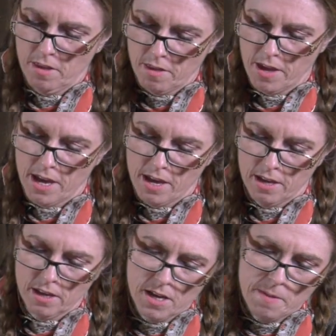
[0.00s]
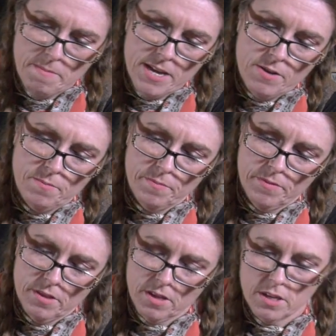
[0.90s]
there, come out,
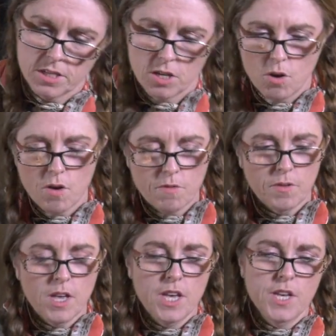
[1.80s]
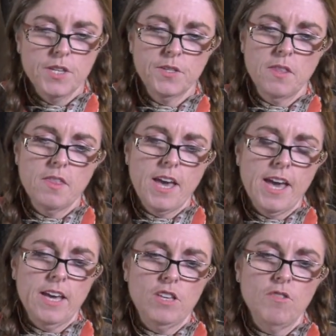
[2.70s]
cut it off. So
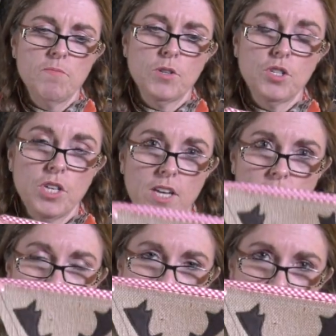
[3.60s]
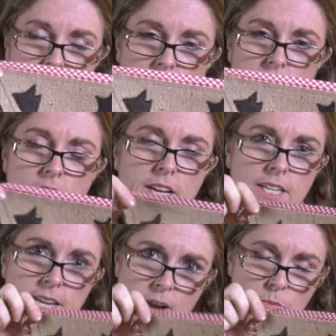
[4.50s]
there, you've machined one
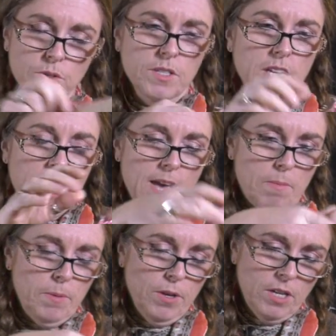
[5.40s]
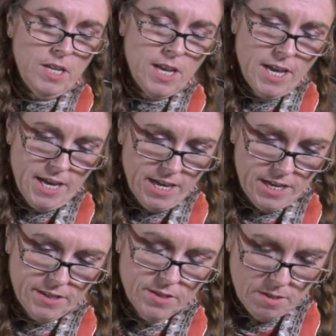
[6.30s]
side. Now what's going to happen
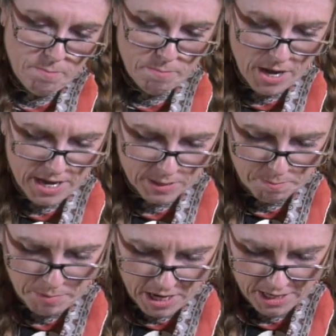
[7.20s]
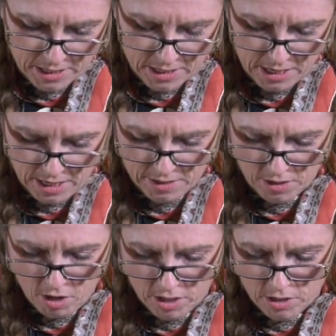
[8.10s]
is the bias binding is
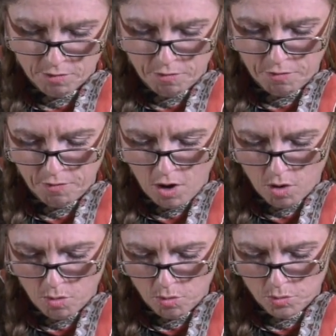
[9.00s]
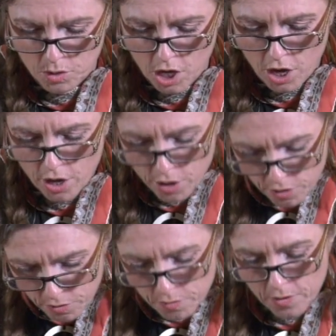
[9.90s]
going to fold
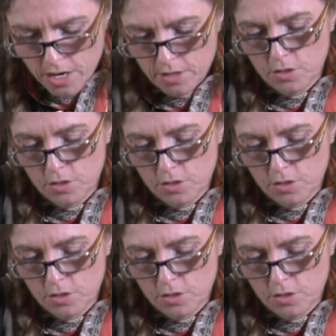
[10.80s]
over